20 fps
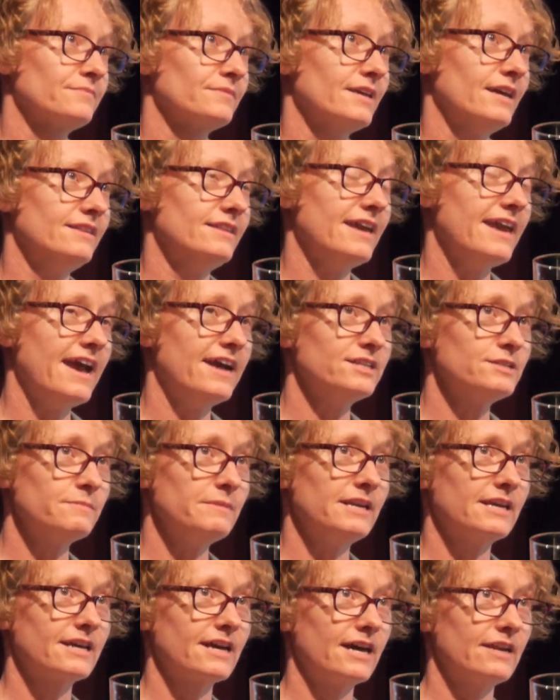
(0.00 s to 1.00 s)
And they asked
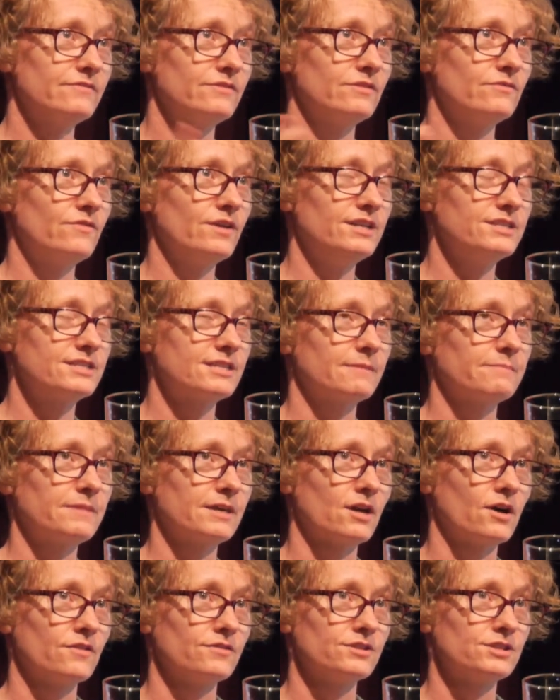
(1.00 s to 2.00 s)
me to kind of invent
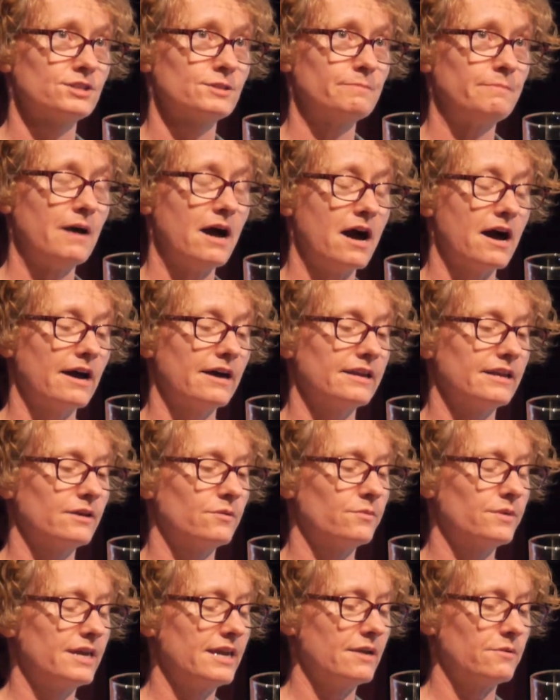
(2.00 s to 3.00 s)
something on the spot,
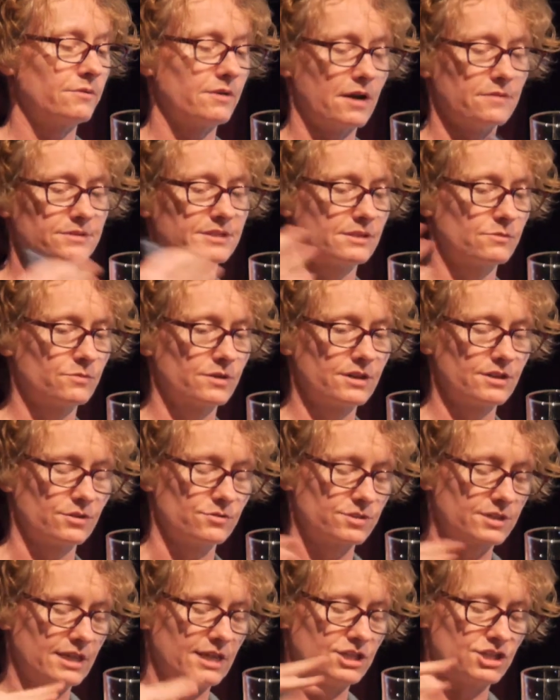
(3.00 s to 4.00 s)
and I was in one of
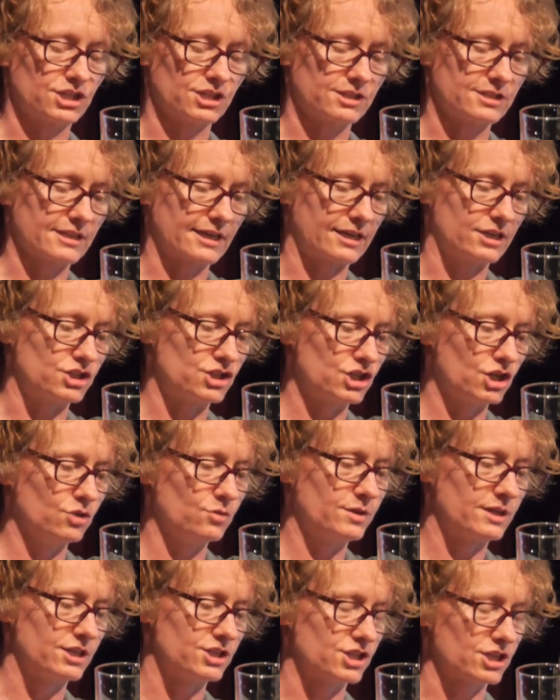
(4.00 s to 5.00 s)
those kitchens, like a show
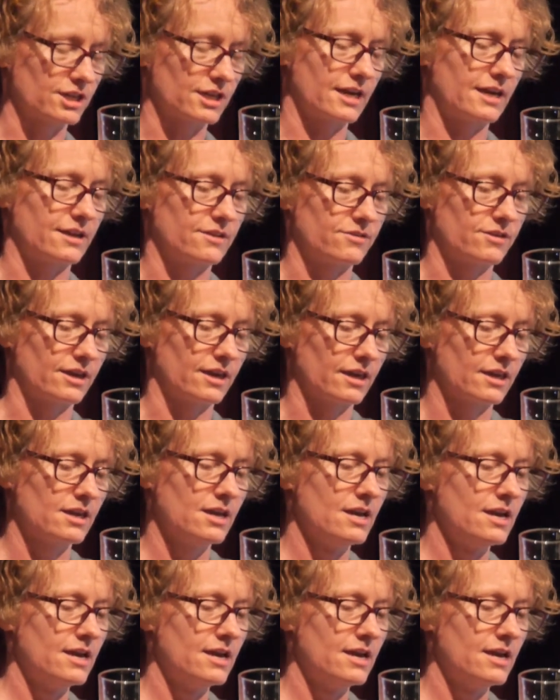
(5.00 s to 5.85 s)
kitchen kind of thing.